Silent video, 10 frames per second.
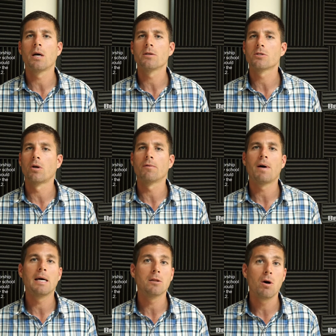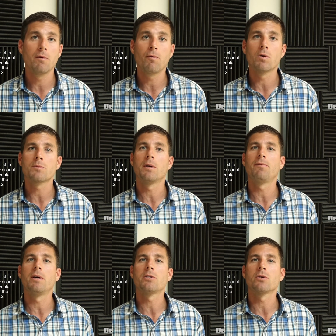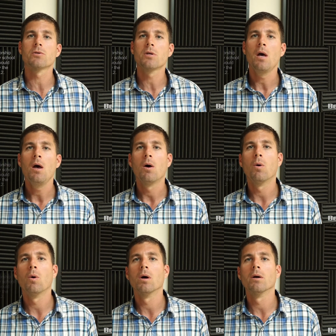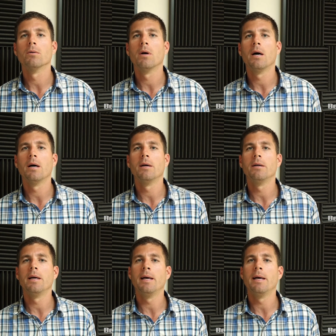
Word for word: uh, certified law enforcement officials, or uh,